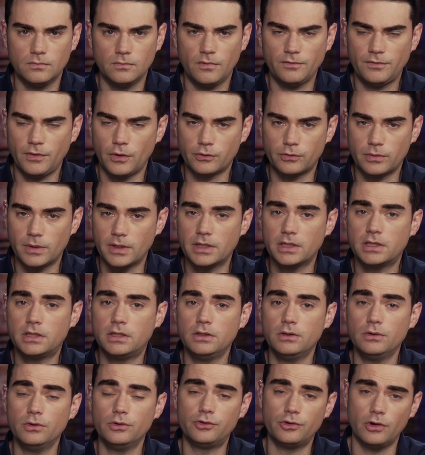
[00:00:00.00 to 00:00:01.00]
And folks, we had a
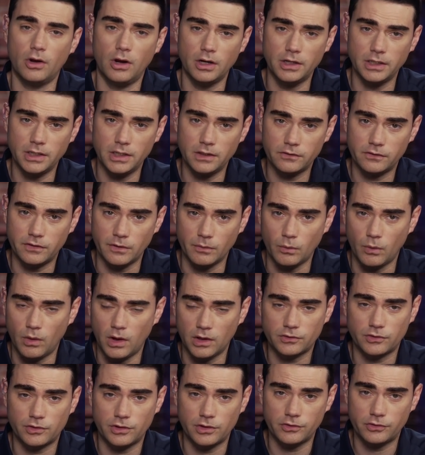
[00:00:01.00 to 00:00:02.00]
huge audience that
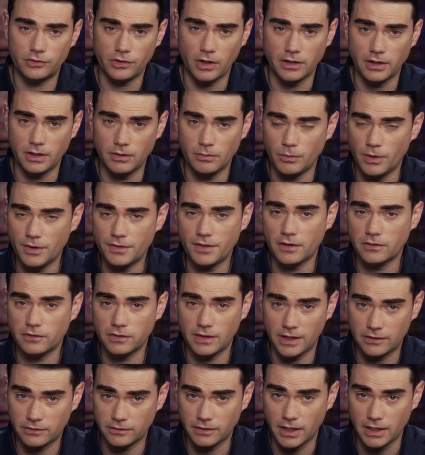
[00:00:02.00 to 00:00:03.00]
watched Shut In with us
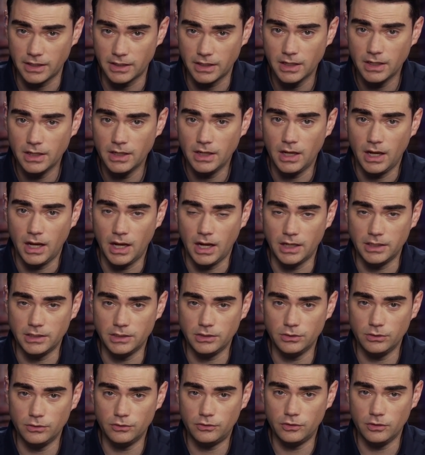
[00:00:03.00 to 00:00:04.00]
last night on
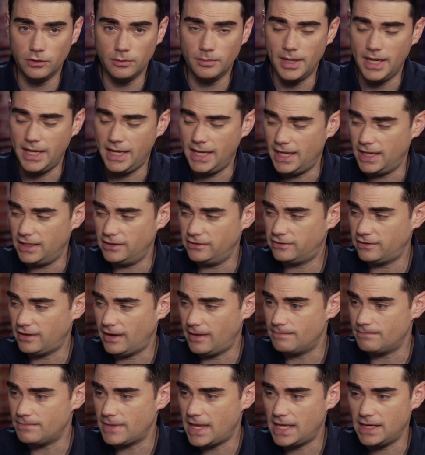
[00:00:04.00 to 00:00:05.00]
YouTube. And
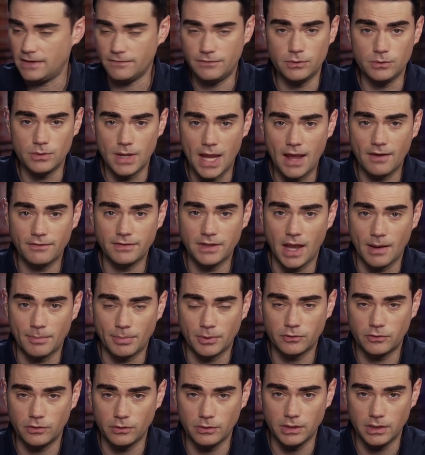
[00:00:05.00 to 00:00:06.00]
um, and if you have the
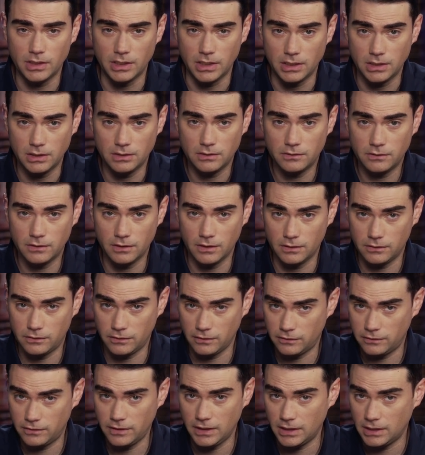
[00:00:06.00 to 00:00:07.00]
opportunity to,
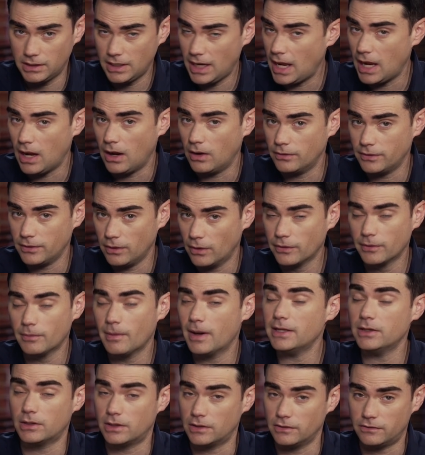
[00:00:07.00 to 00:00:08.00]
to see it now, the only
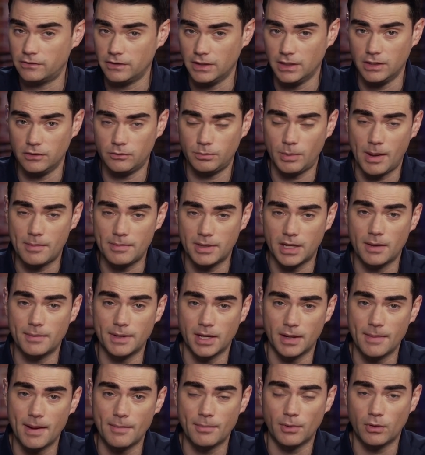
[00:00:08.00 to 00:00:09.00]
way you can see it is by
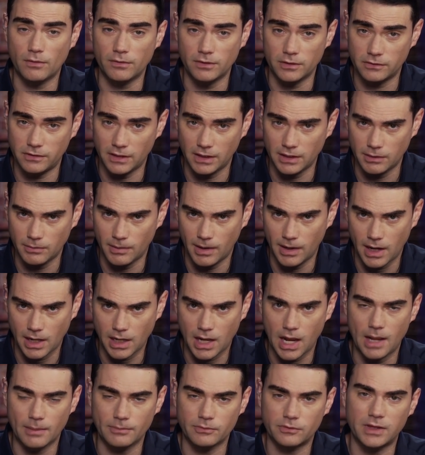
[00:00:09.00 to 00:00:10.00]
becoming a member over at
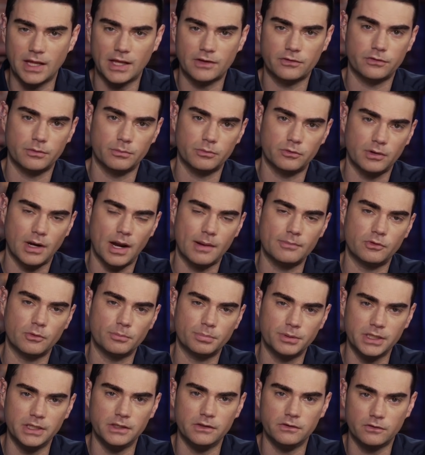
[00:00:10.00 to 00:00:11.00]
dailywire.com slash subscribe. So
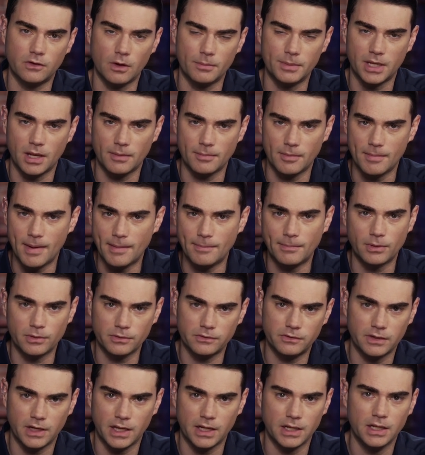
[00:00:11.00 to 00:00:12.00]
please go become a member
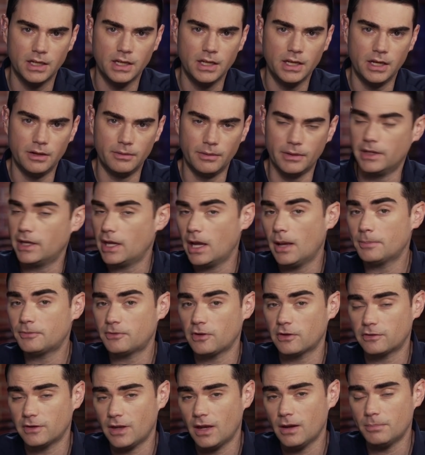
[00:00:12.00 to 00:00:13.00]
today. It really helps
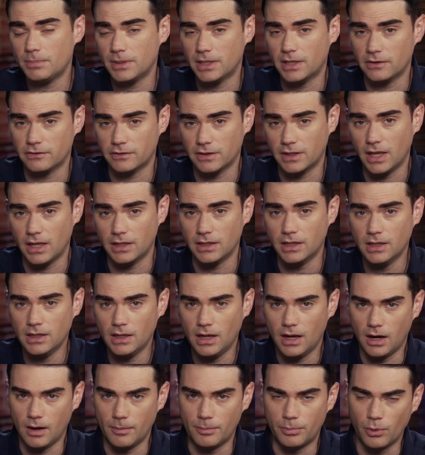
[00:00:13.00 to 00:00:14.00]
us out because, again,
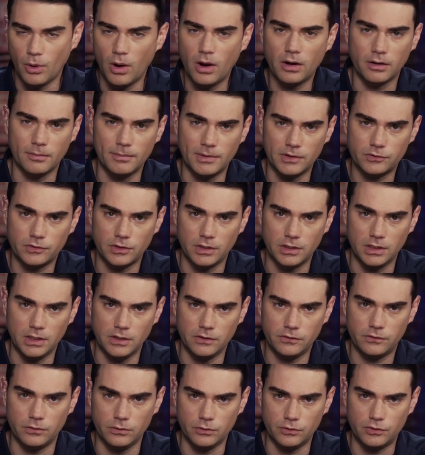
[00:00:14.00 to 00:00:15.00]
our broader mission
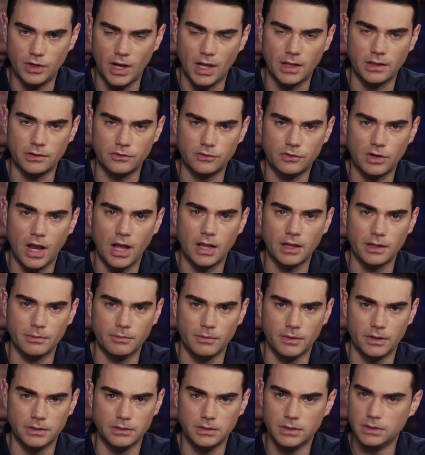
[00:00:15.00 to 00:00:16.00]
is to challenge
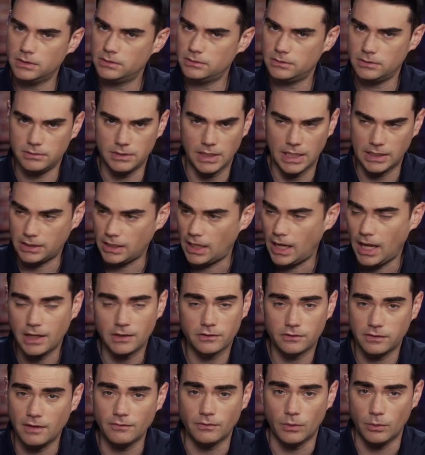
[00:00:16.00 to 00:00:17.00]
Hollywood at the
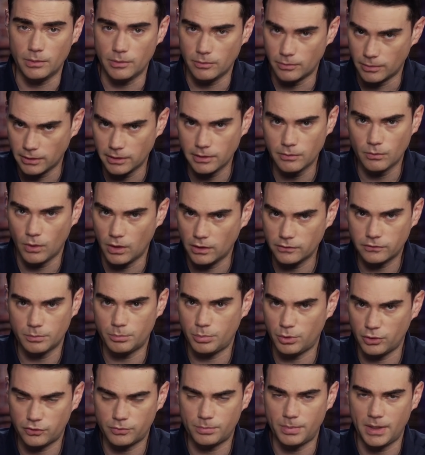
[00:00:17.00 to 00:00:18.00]
highest level. We really want to
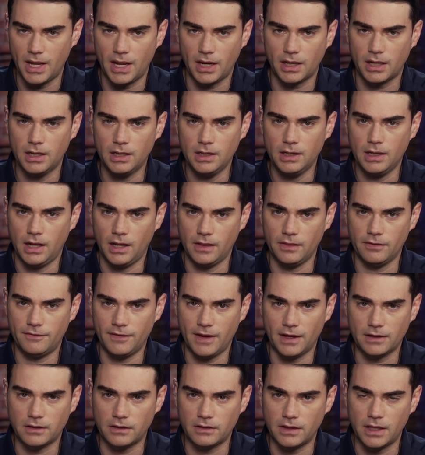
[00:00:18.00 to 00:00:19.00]
push back on the
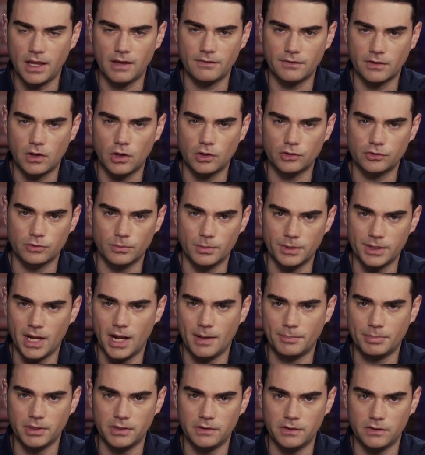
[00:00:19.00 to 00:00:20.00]
fact that they have a cultural
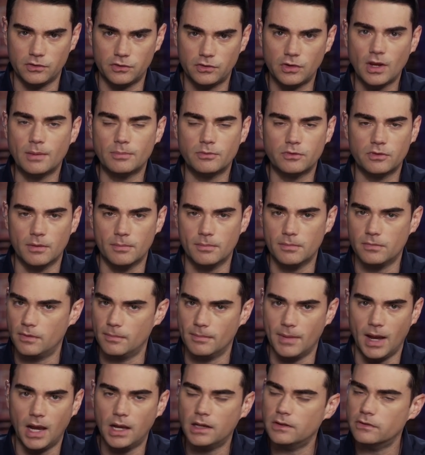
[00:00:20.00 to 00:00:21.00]
monopoly that shapes the, the
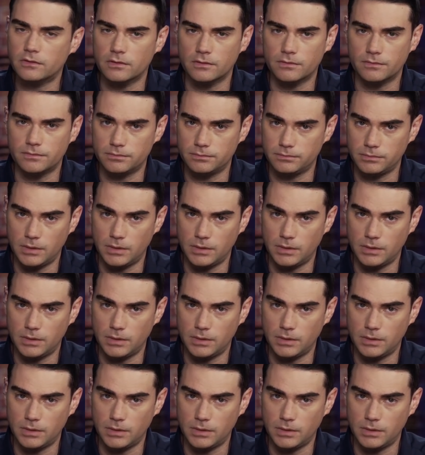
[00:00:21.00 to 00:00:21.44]
minds of